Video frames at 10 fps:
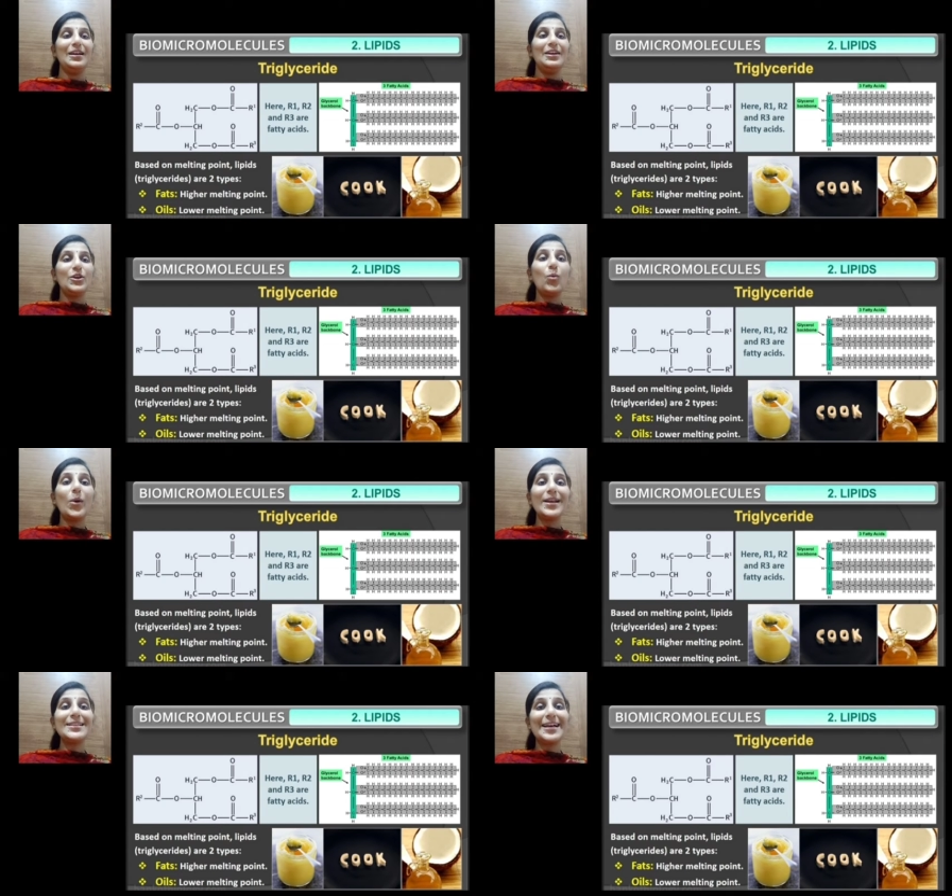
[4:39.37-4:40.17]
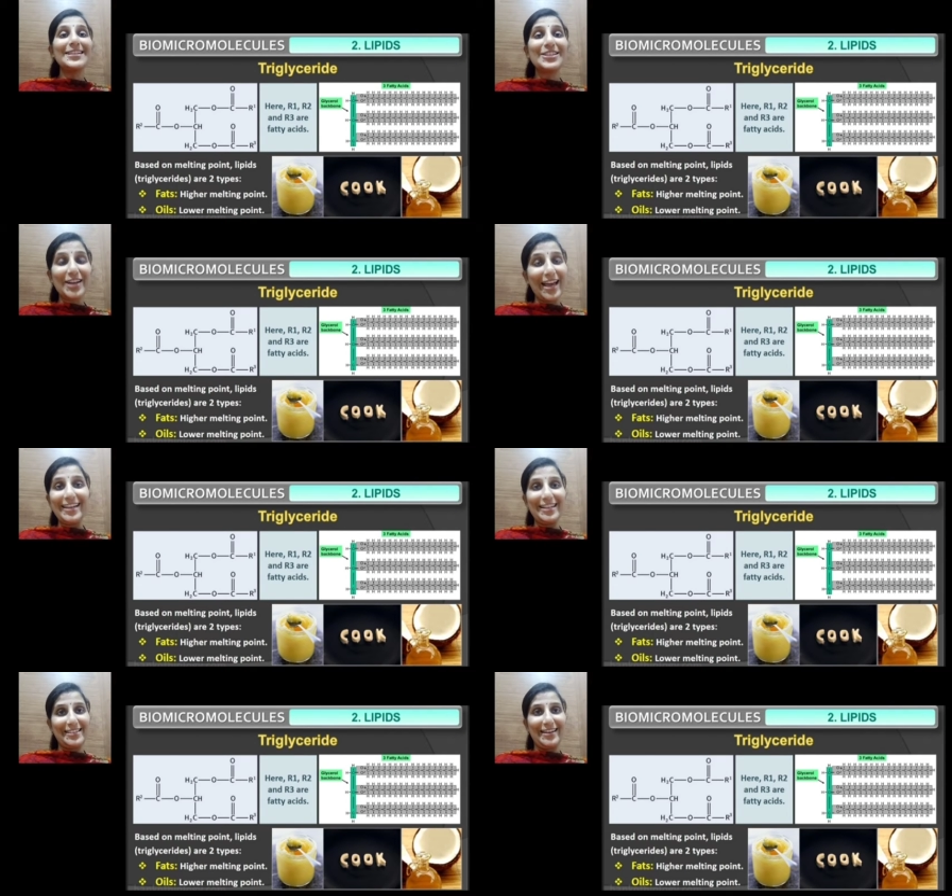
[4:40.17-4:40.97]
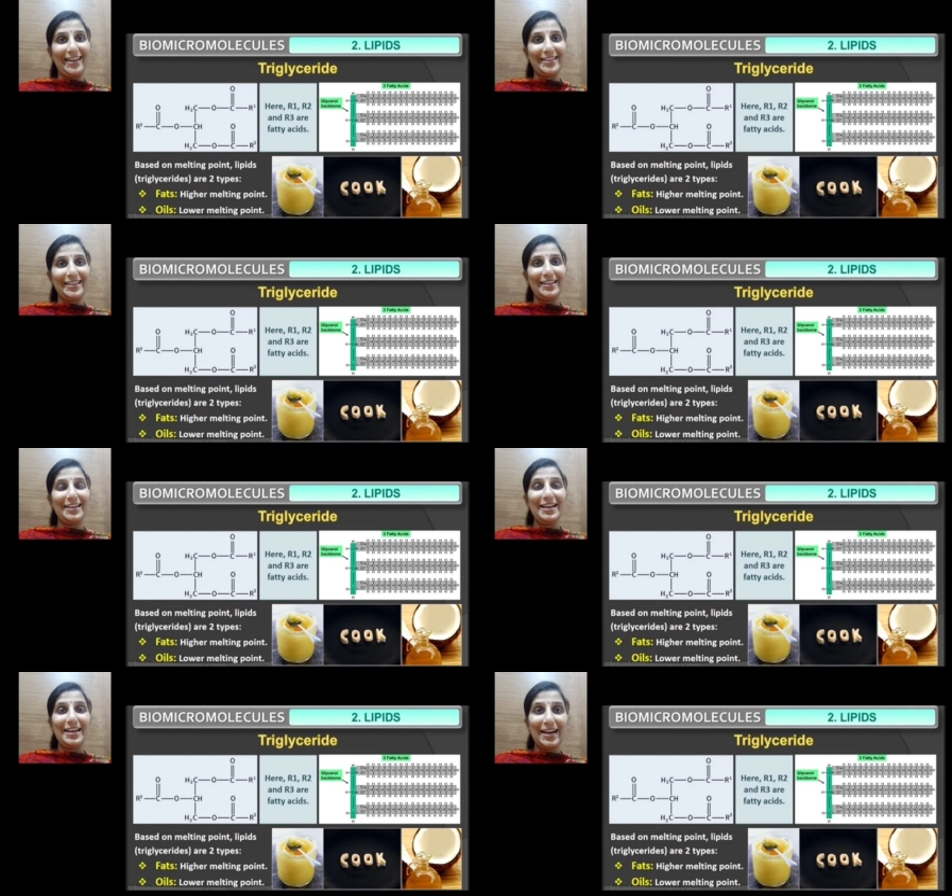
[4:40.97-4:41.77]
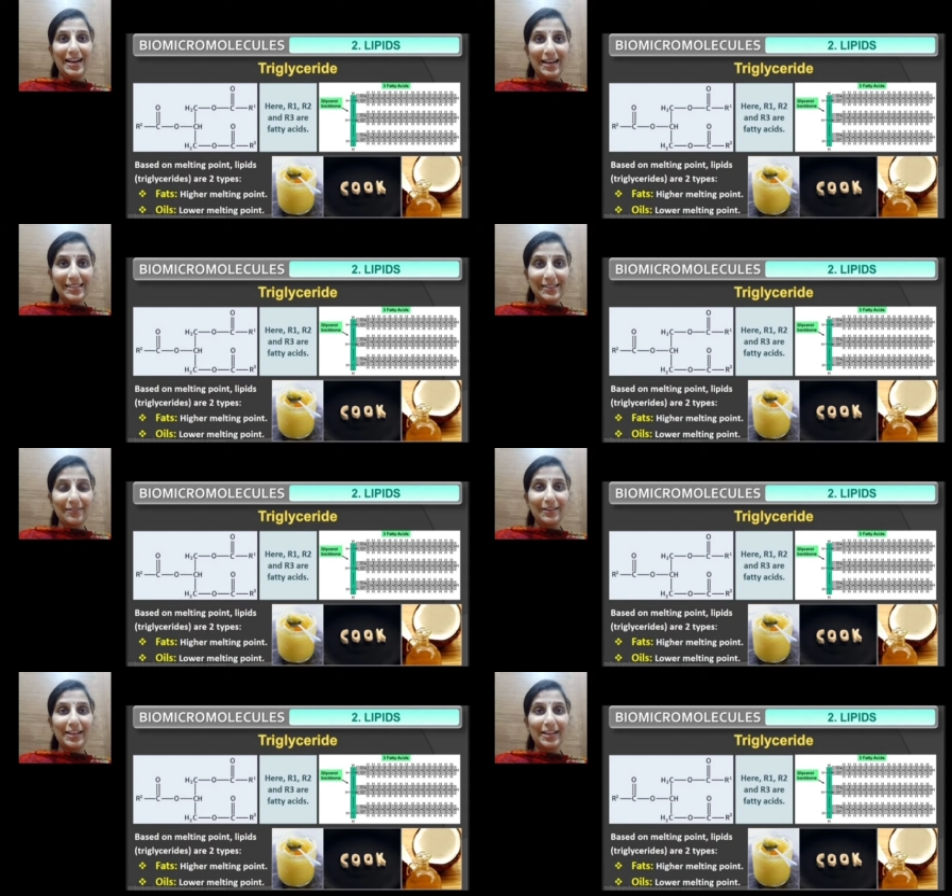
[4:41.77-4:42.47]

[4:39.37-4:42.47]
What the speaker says: Now what is a triglyceride? As